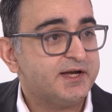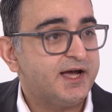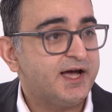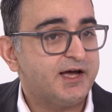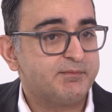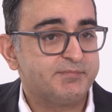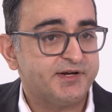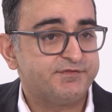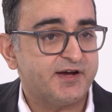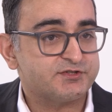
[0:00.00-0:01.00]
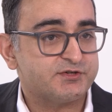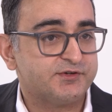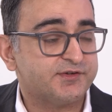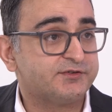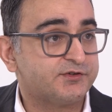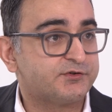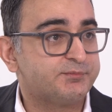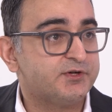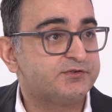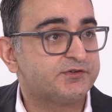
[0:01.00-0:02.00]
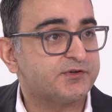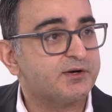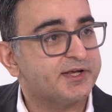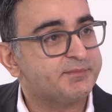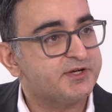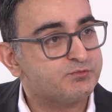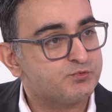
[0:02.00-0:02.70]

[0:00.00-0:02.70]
Manufacturers and distributors are going to be